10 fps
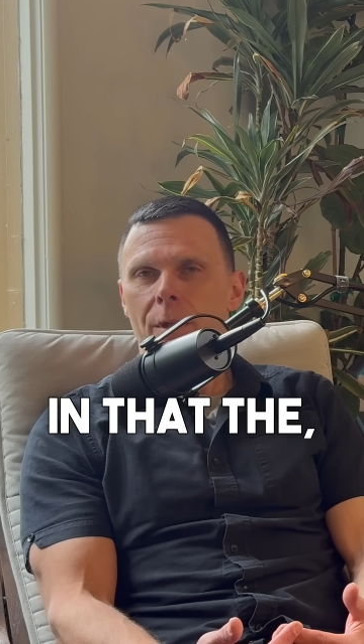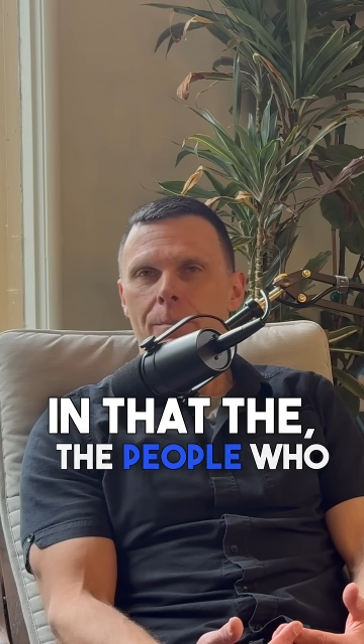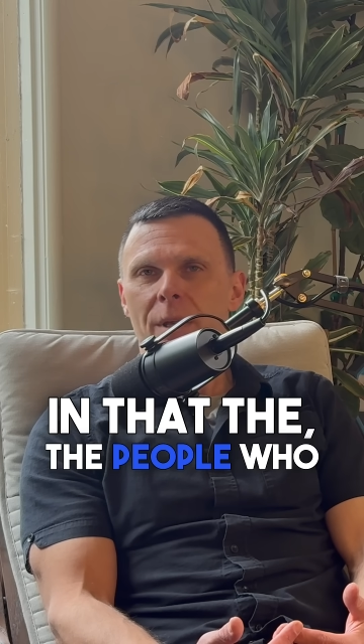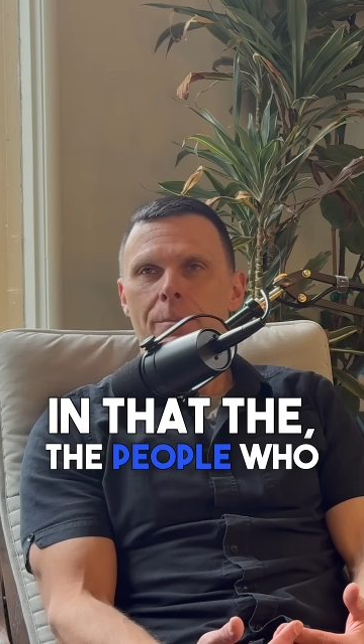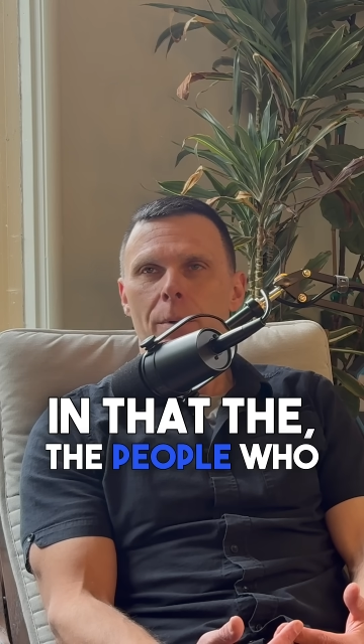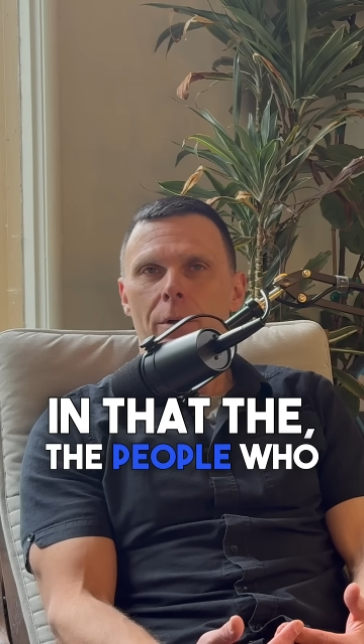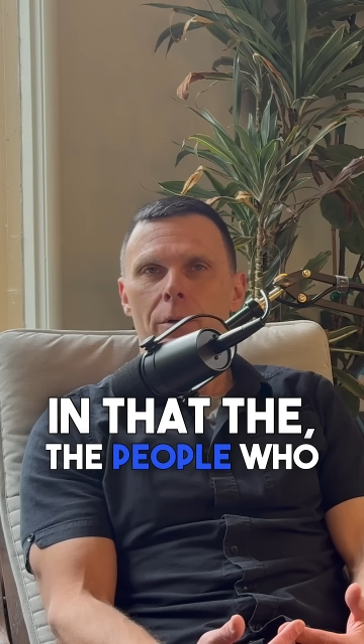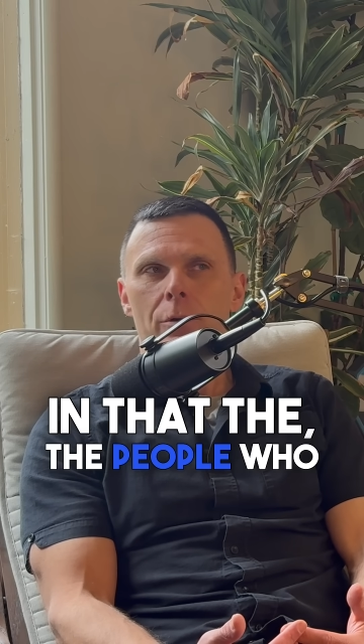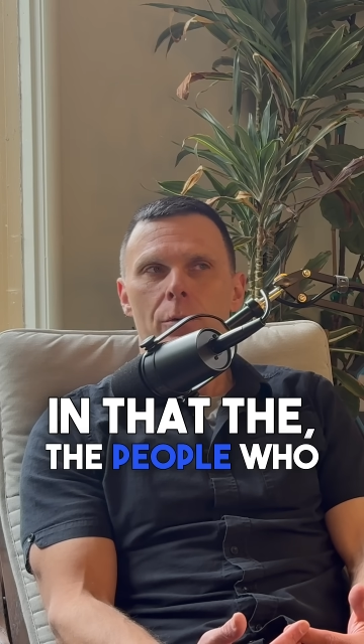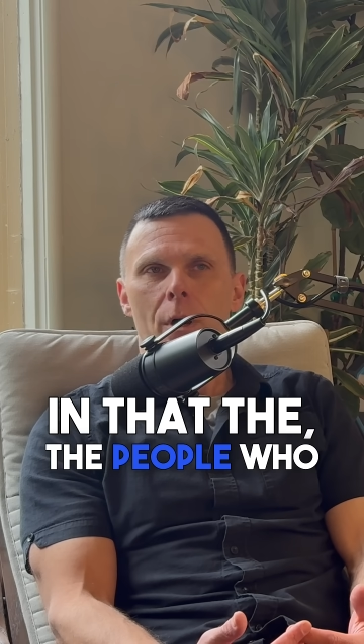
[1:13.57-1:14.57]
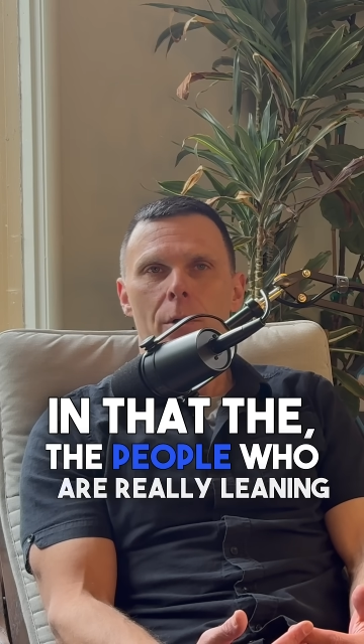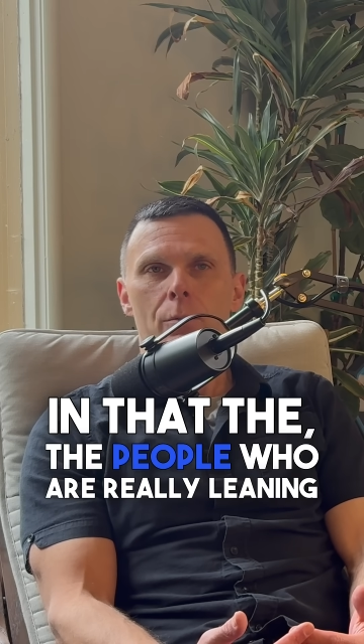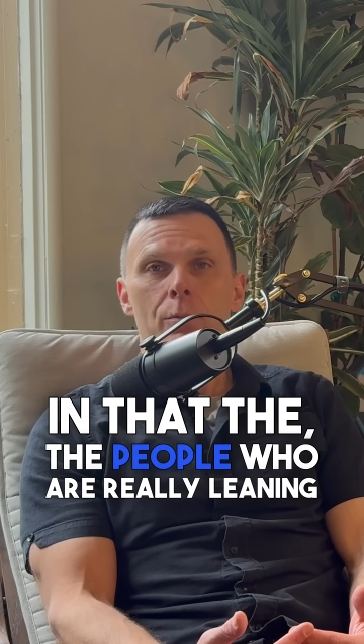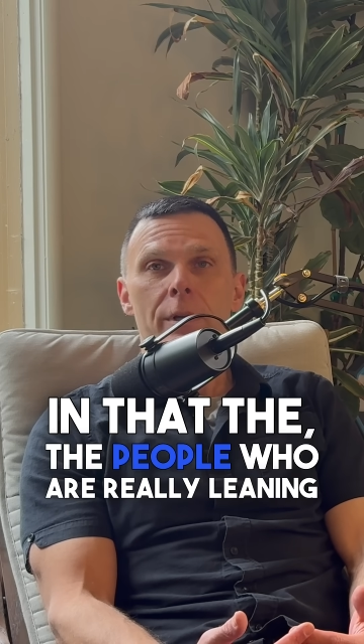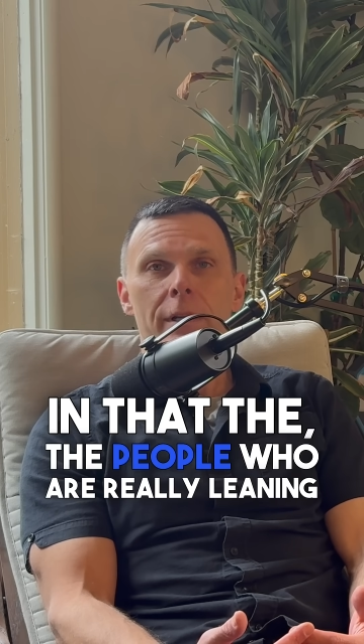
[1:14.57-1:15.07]
the people who are
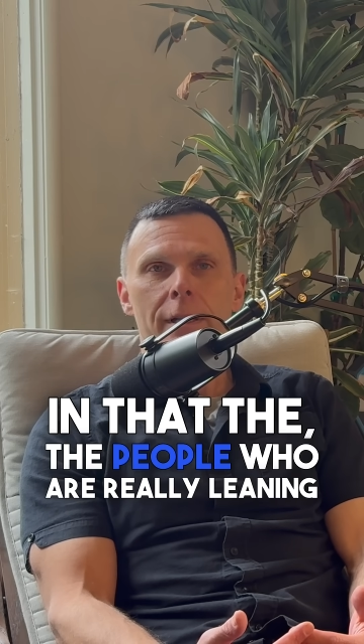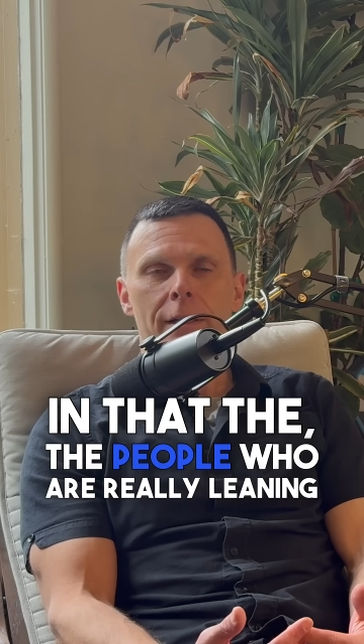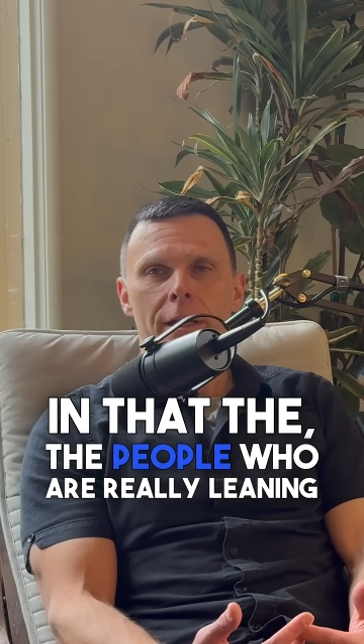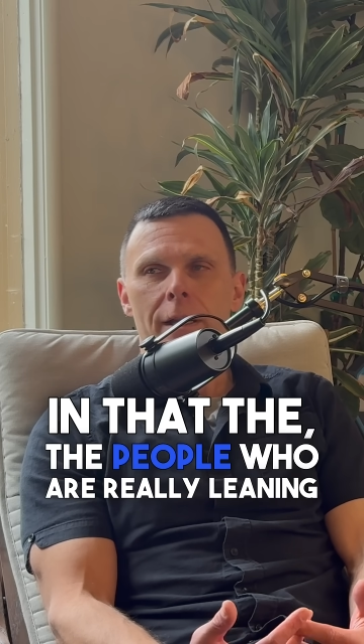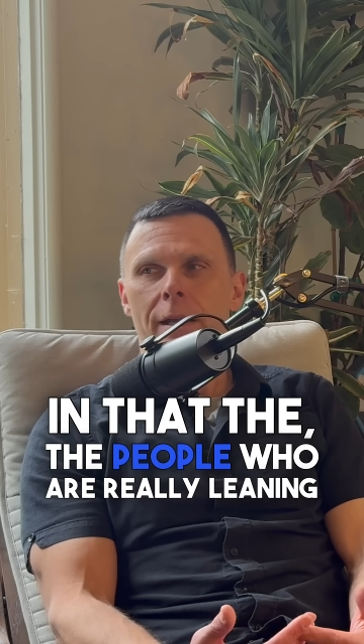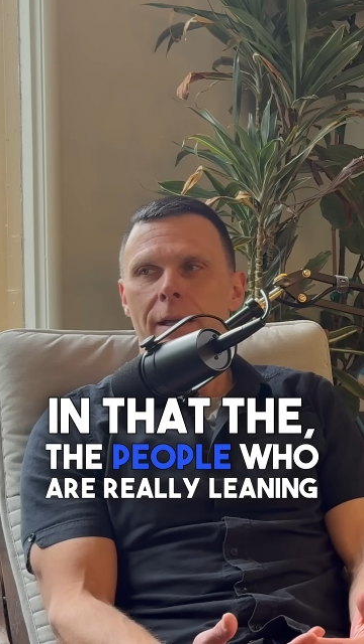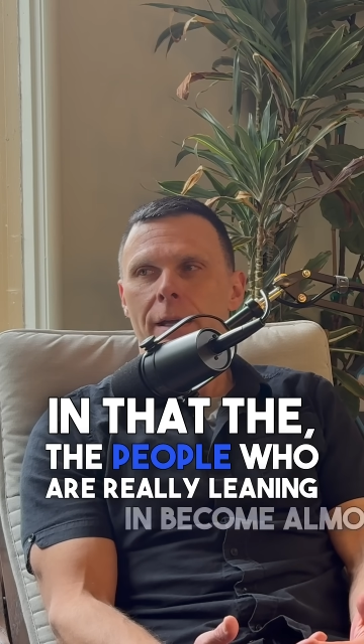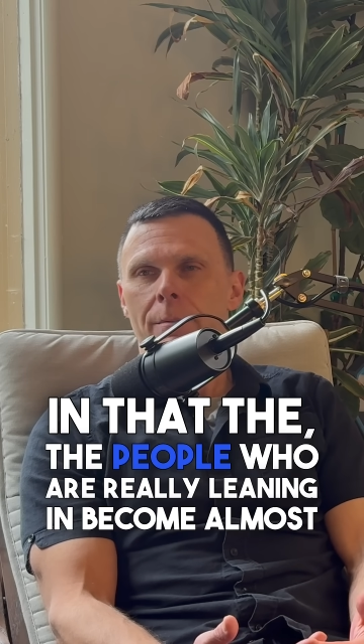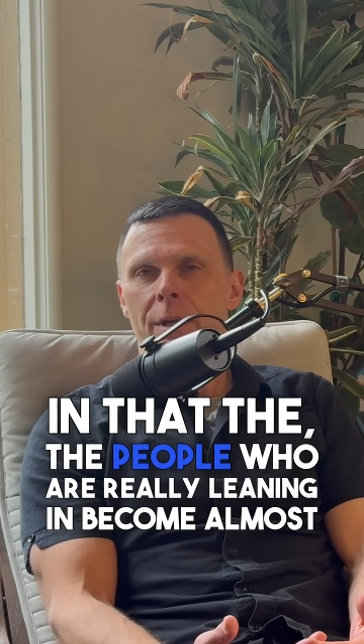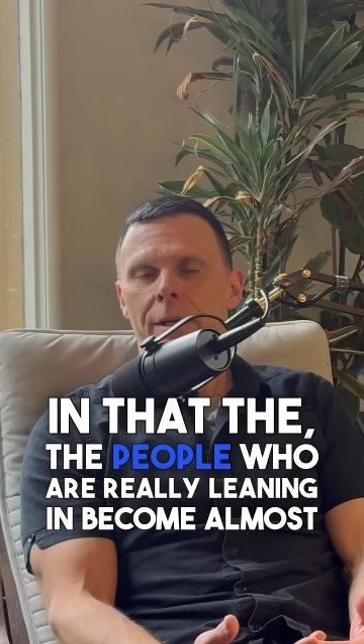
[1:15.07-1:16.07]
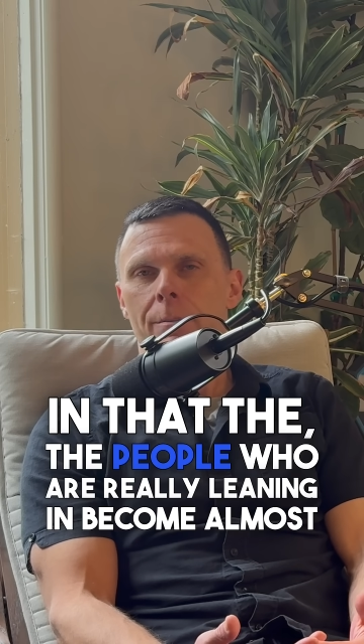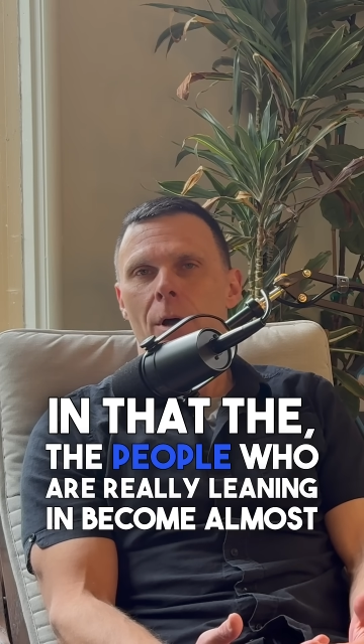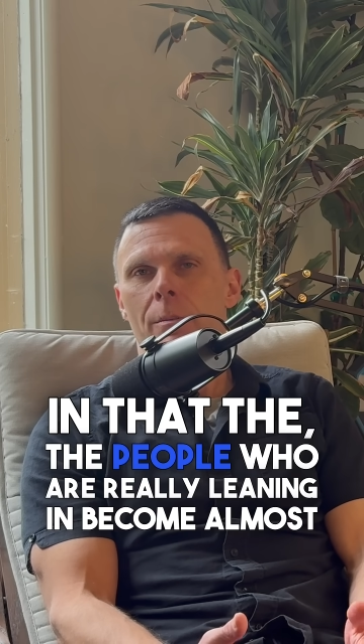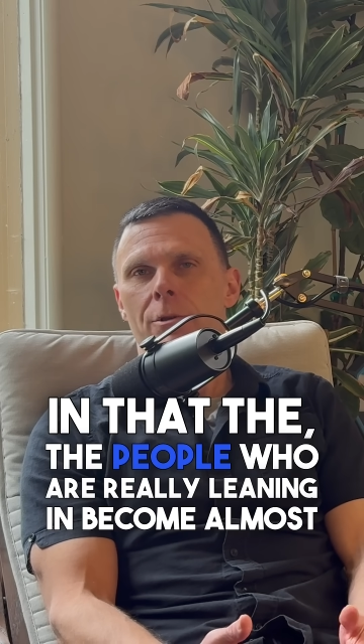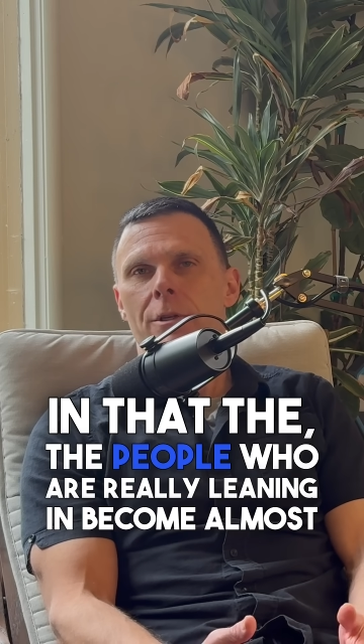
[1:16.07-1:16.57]
really leaning in become
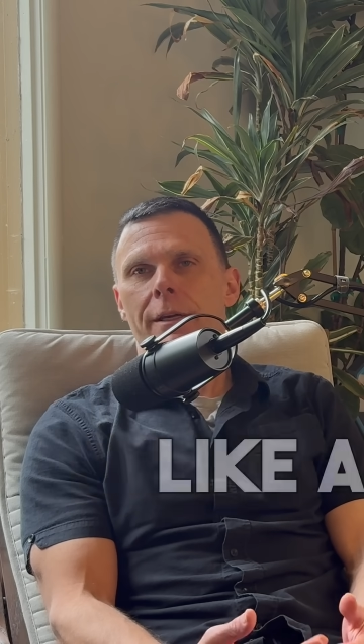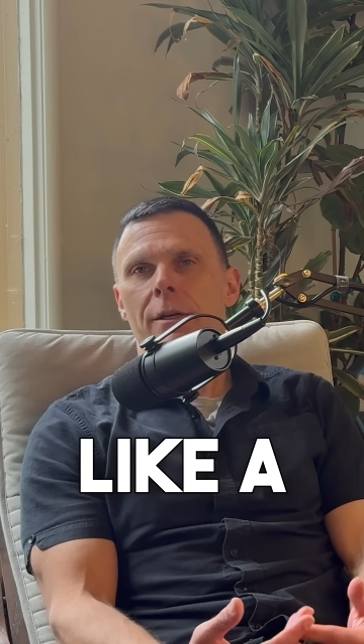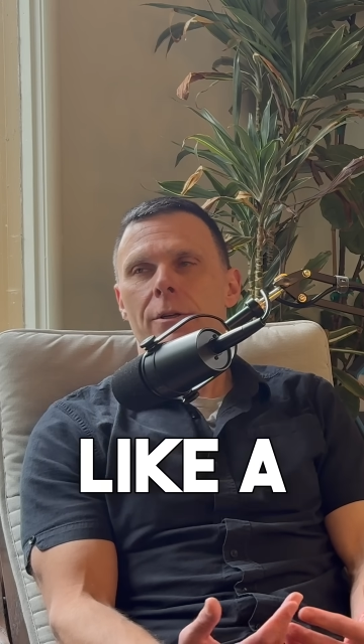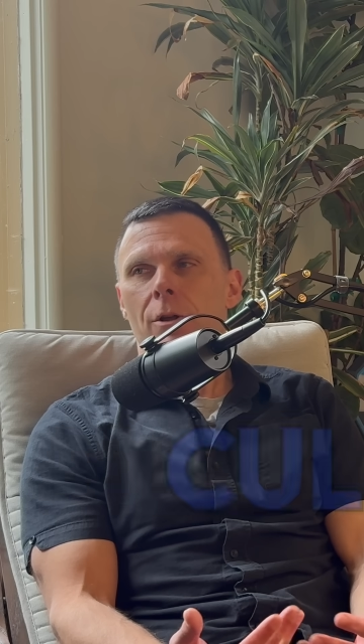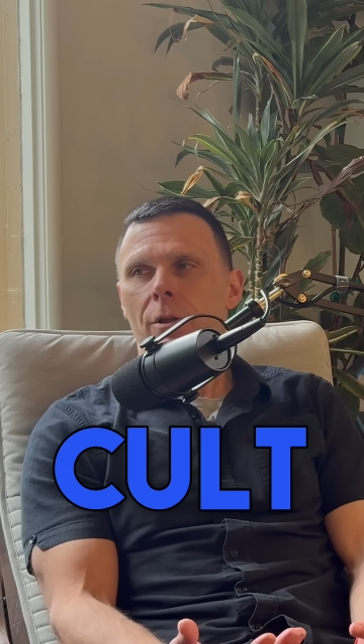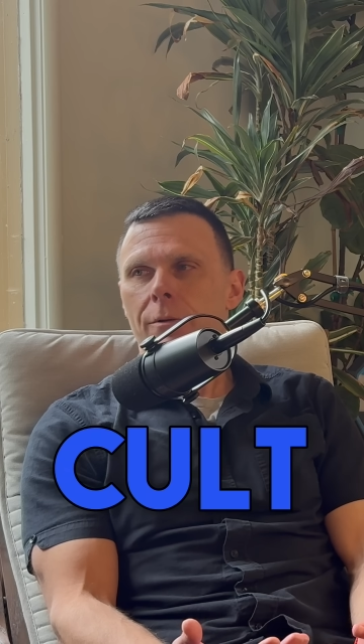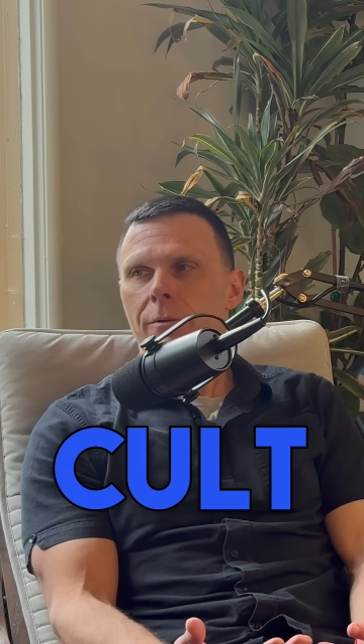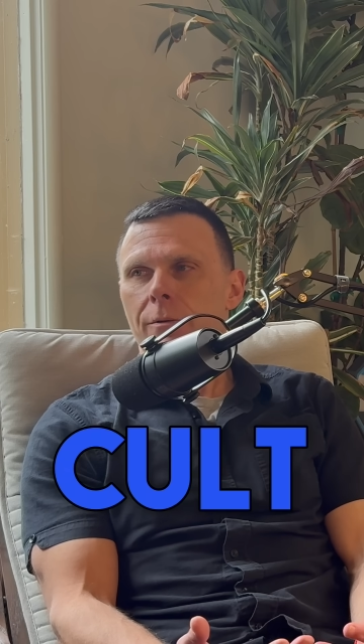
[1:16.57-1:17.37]
almost like a cult